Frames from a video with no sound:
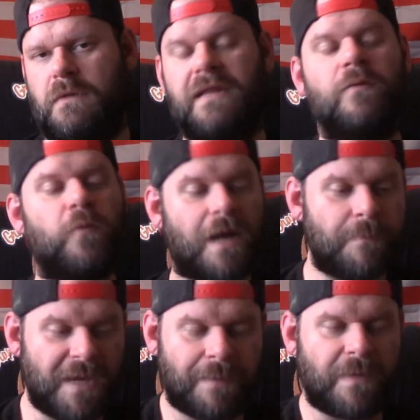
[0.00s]
And then when I
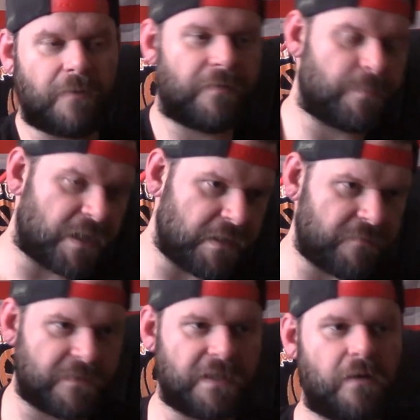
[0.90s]
make my response
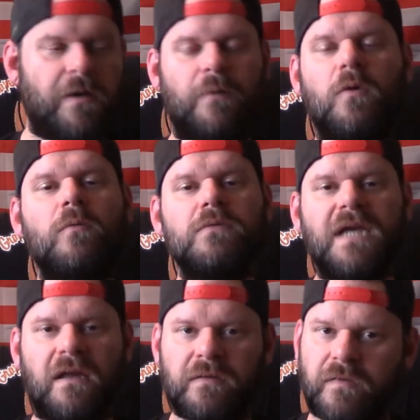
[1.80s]
video, I won't
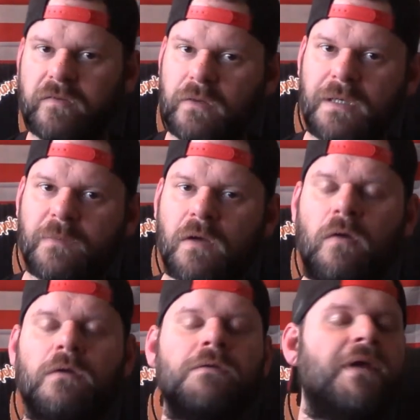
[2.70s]
yell and scream and
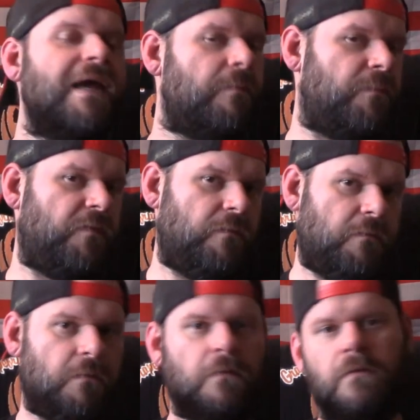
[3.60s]
call you names.
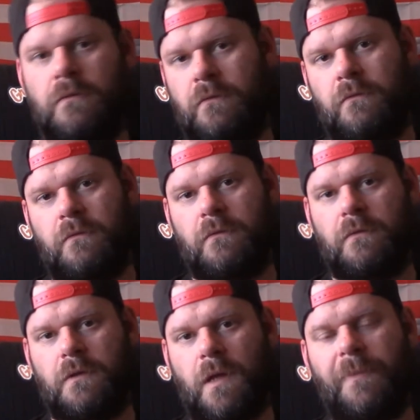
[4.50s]

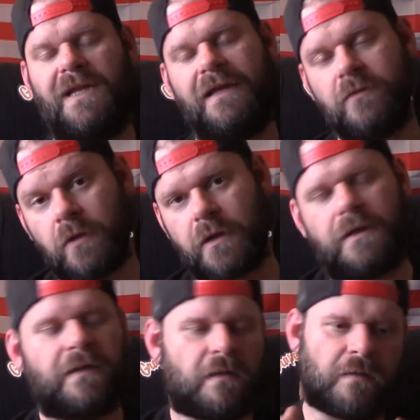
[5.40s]
I'll be like,
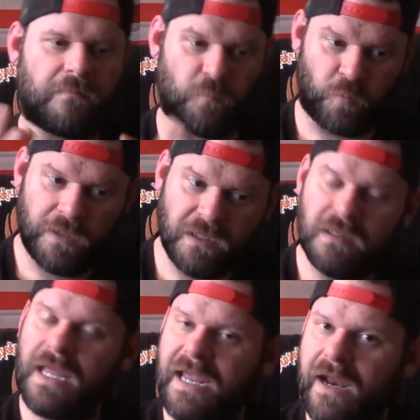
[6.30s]
look, and then I'll really
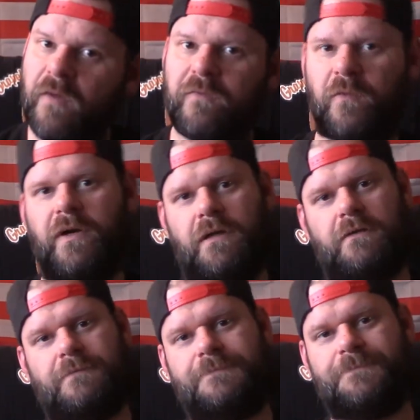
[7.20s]
lay it out for you.
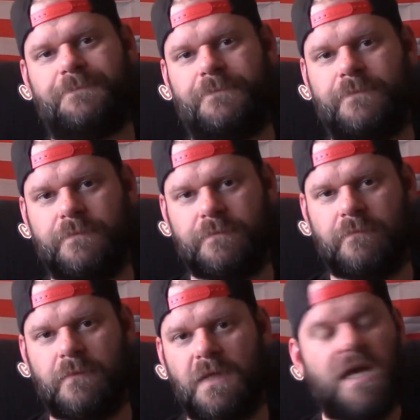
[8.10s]

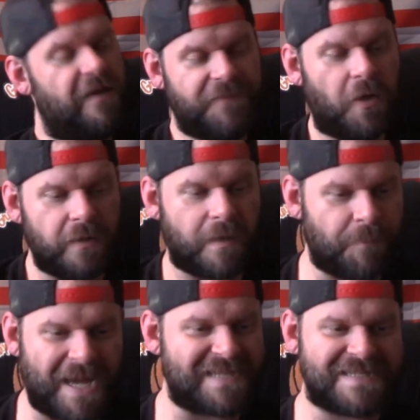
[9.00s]
If you don't
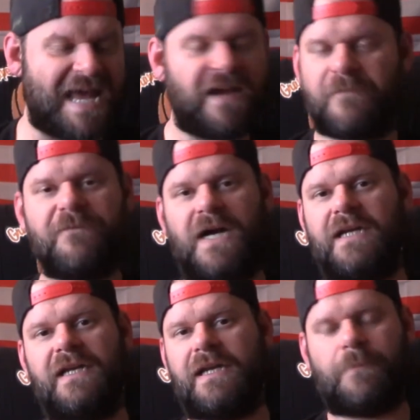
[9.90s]
get past that, you're a
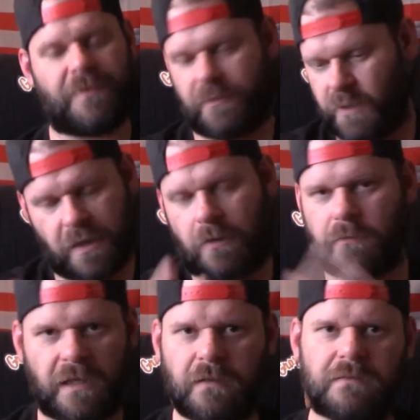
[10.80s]
fucking idiot. But, you know,
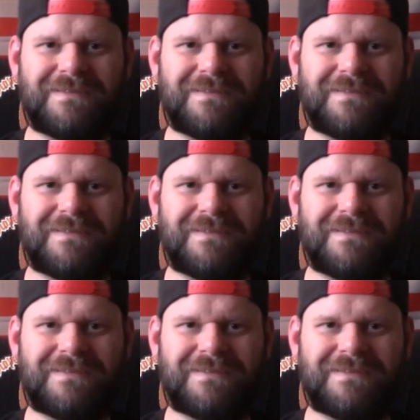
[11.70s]
like...